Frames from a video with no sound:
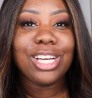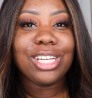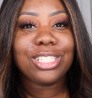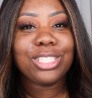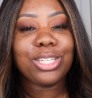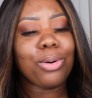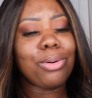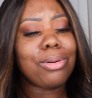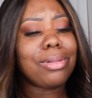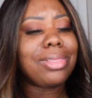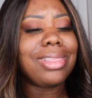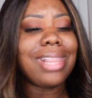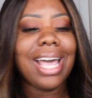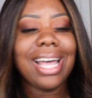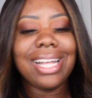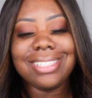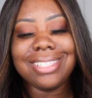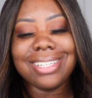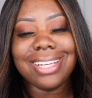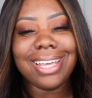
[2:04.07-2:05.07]
So
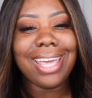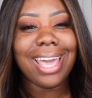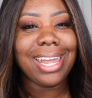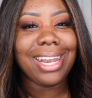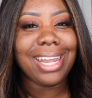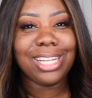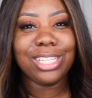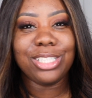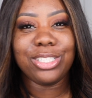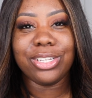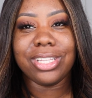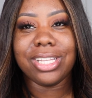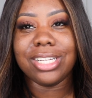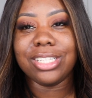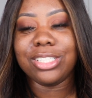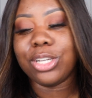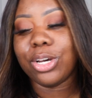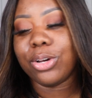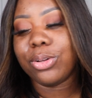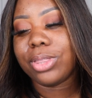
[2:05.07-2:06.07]
let's get into
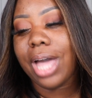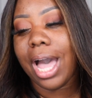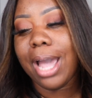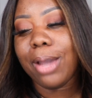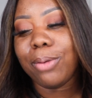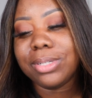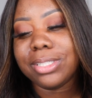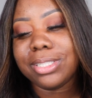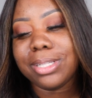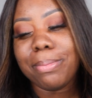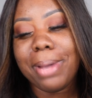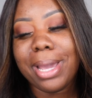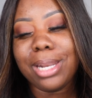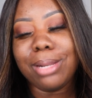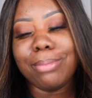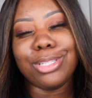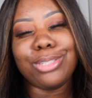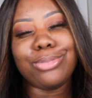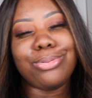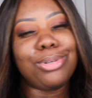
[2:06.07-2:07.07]
this. So I was
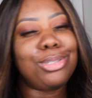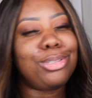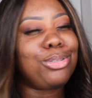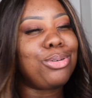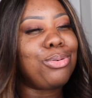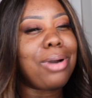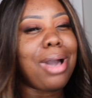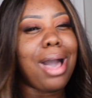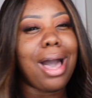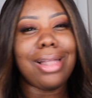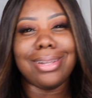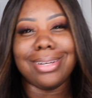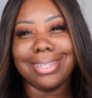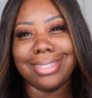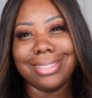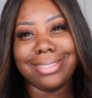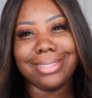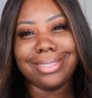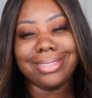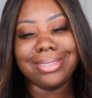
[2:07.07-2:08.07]
debating between two
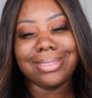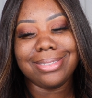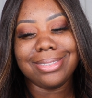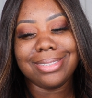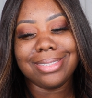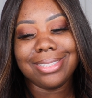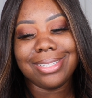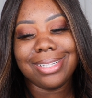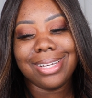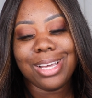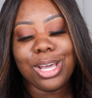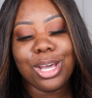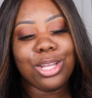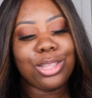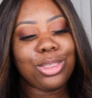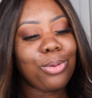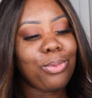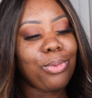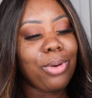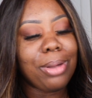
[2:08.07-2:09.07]
colors.
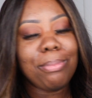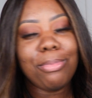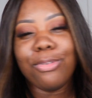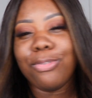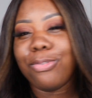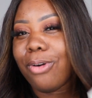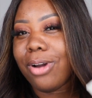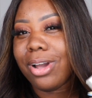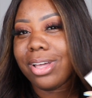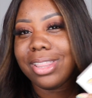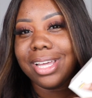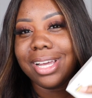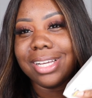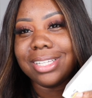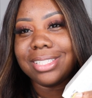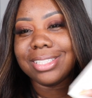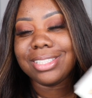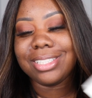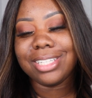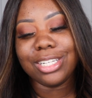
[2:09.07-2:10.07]
The one before
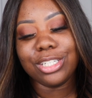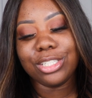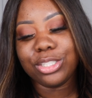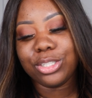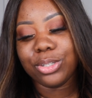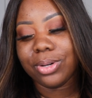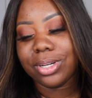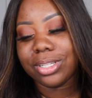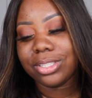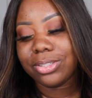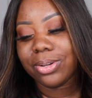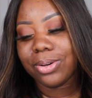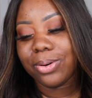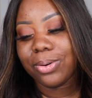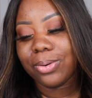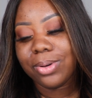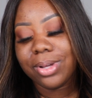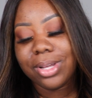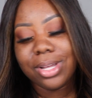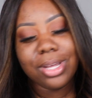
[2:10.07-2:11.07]
this didn't do it,
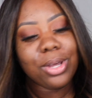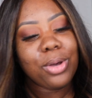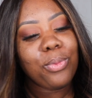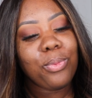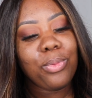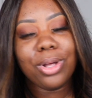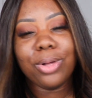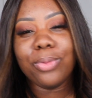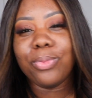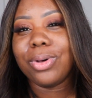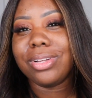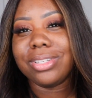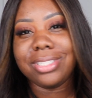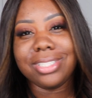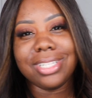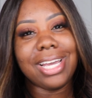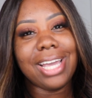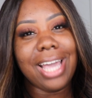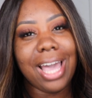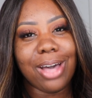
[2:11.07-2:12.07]
so we'll
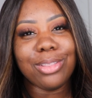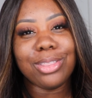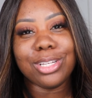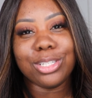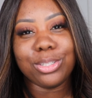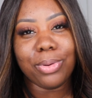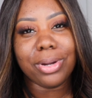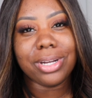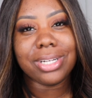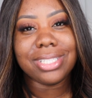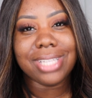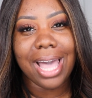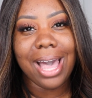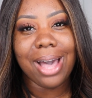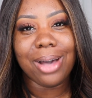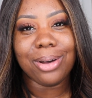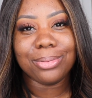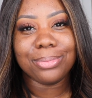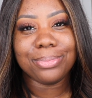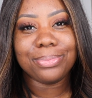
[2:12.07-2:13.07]
see how this works
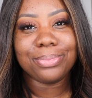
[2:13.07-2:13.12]
out.